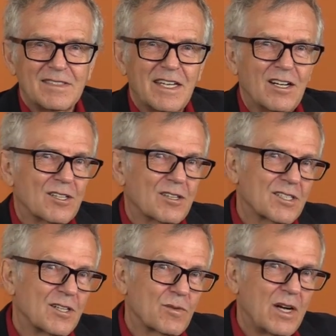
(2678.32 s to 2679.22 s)

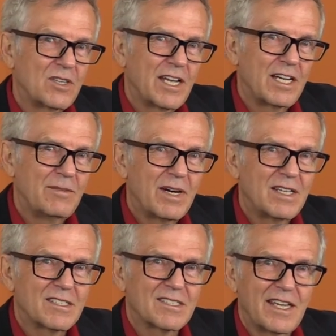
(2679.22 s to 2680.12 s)
elders, and around 9
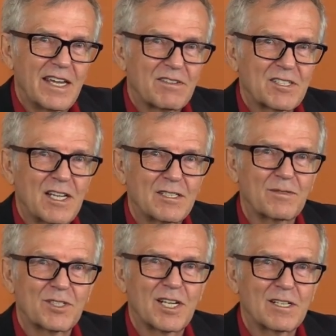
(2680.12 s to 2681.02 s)
months they have a sense
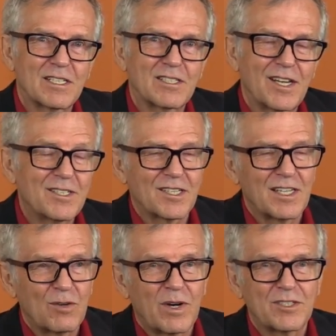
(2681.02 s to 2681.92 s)
of shared attention.
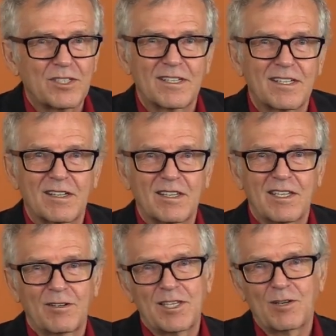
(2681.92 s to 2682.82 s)
They want you
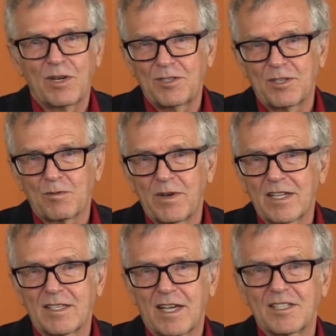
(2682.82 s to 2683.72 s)
to
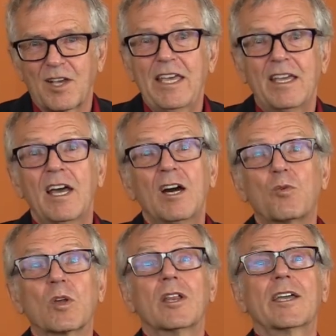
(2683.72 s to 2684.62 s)
recognize, hey,
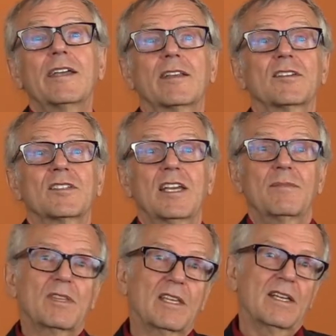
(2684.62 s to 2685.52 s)
we're looking at the
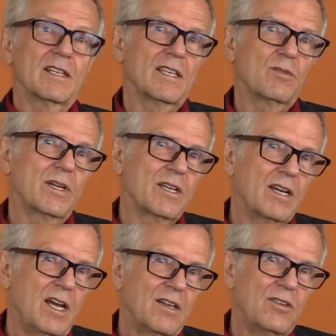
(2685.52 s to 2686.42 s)
same thing. They want
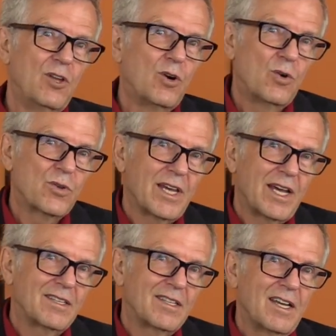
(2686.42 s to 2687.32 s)
to know
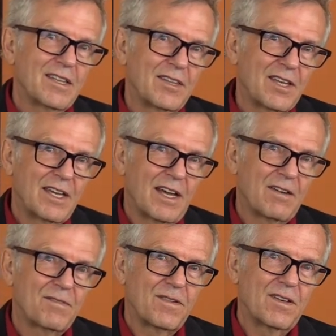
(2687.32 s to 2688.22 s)
that
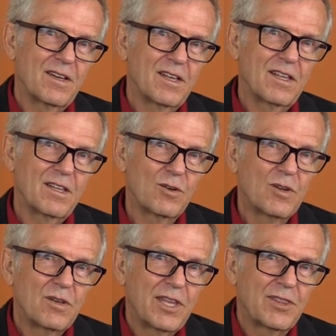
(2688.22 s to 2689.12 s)

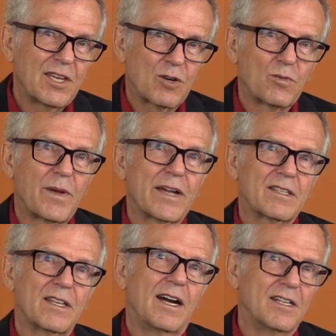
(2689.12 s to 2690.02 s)
they are
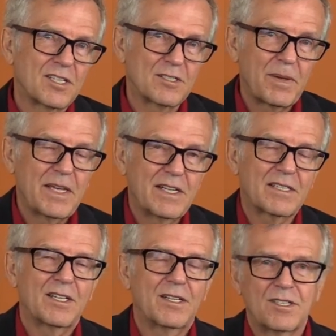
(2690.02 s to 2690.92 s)
recognized as paying
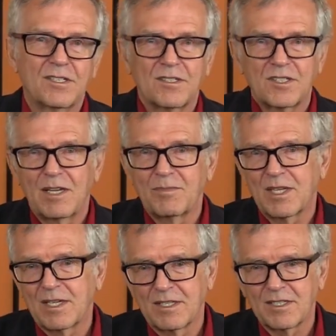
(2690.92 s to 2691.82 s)
attention to the same
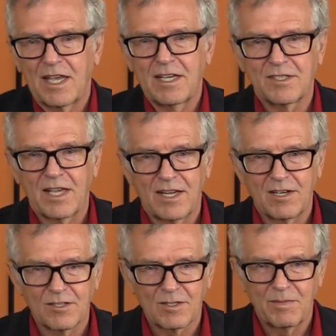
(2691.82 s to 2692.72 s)
thing as
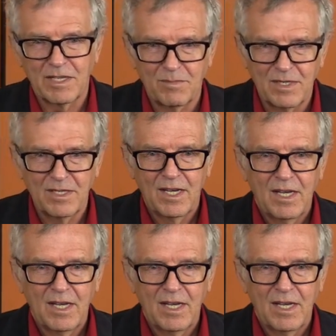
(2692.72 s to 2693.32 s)
adults might be.